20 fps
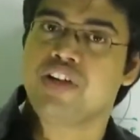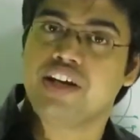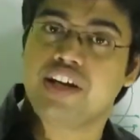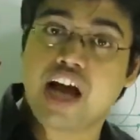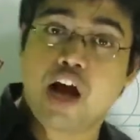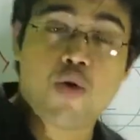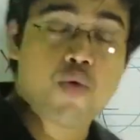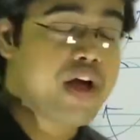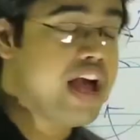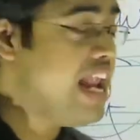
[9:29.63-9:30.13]

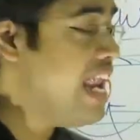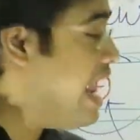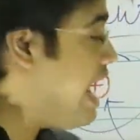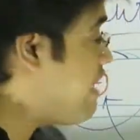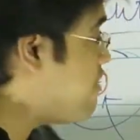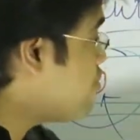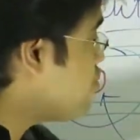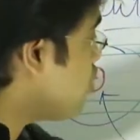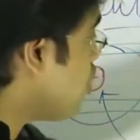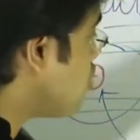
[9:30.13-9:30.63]
Now
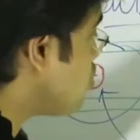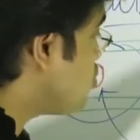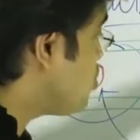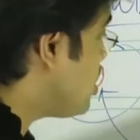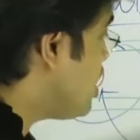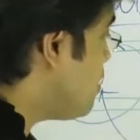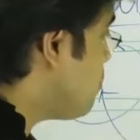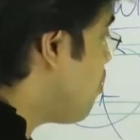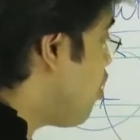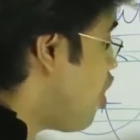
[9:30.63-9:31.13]

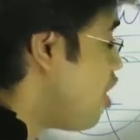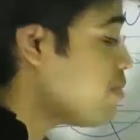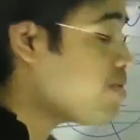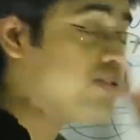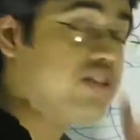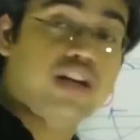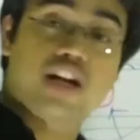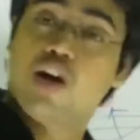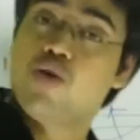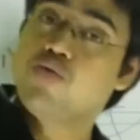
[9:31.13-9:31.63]
electrons
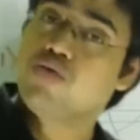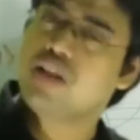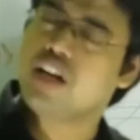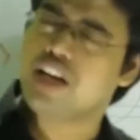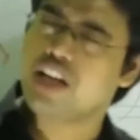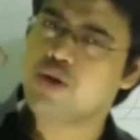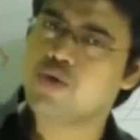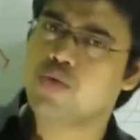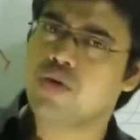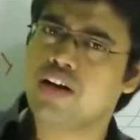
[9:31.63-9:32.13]
revolves around
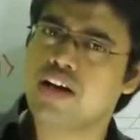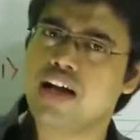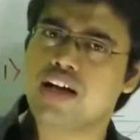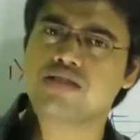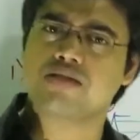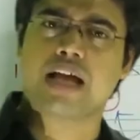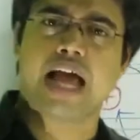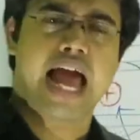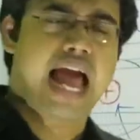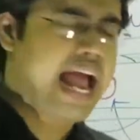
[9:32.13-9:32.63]
the nucleus